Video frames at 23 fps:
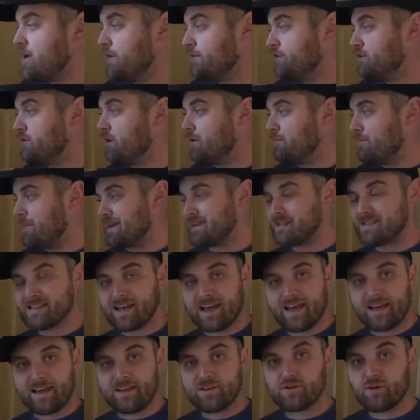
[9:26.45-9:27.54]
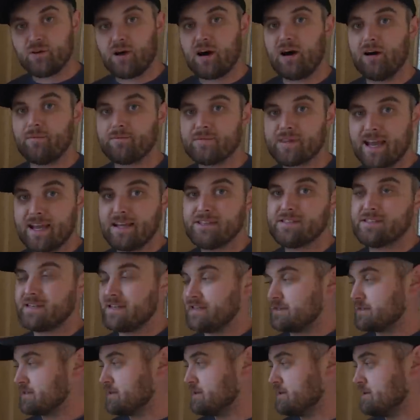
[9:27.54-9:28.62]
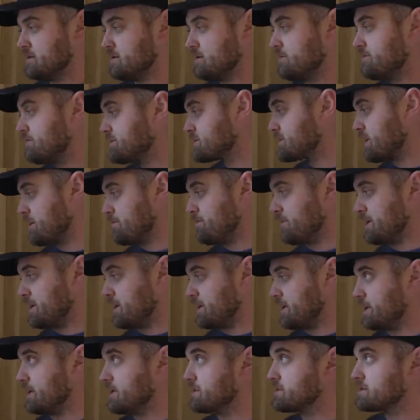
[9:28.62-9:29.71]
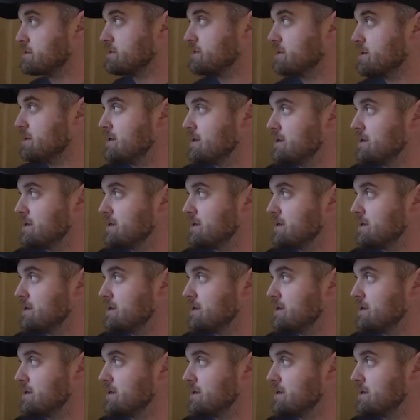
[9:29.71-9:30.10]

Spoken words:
not maintained or updated for so many years,